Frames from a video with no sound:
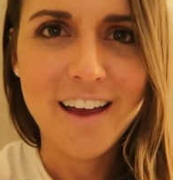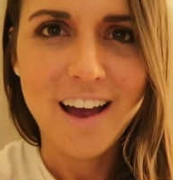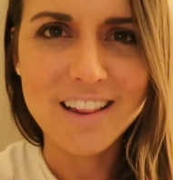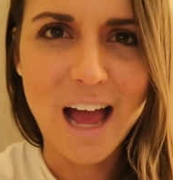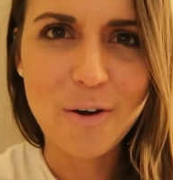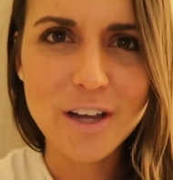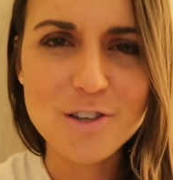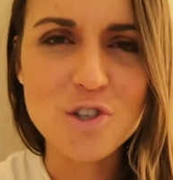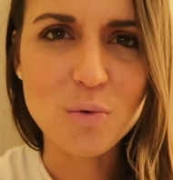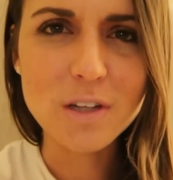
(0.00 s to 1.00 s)
allowing
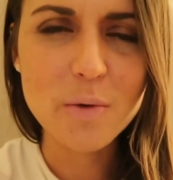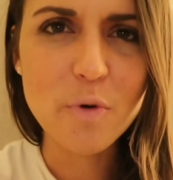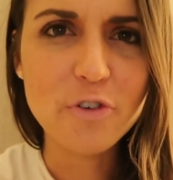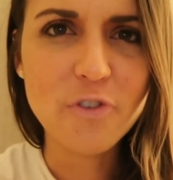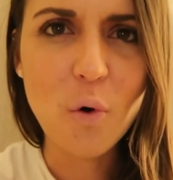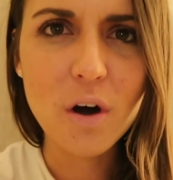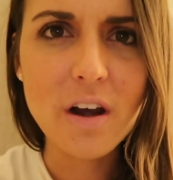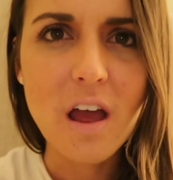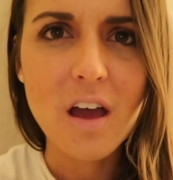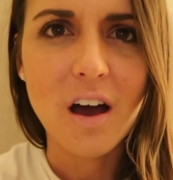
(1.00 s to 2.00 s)
us to really move
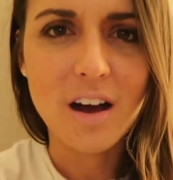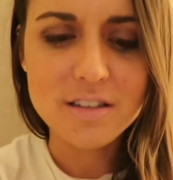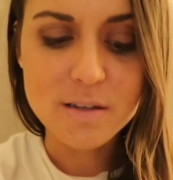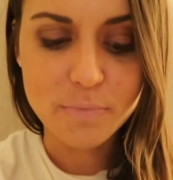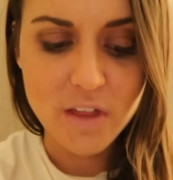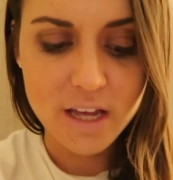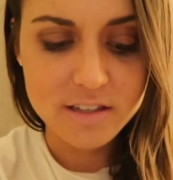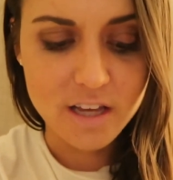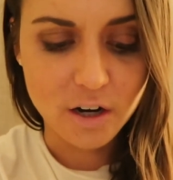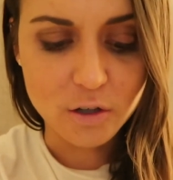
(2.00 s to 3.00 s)
forward on some
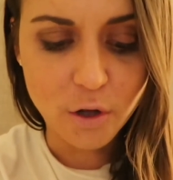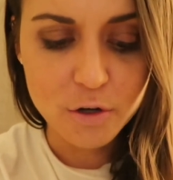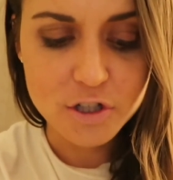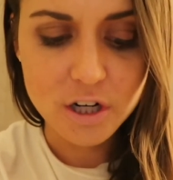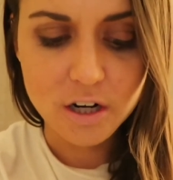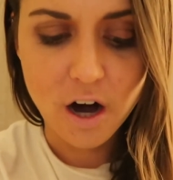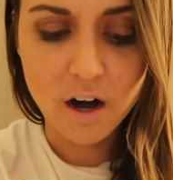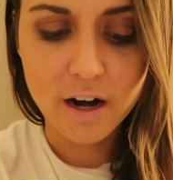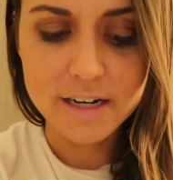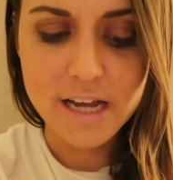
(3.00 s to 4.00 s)
things that are close to
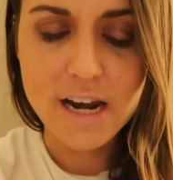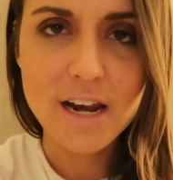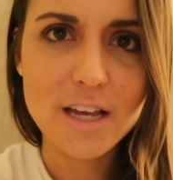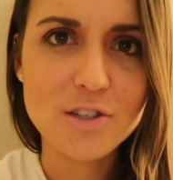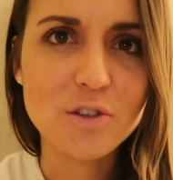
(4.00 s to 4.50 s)
our identities,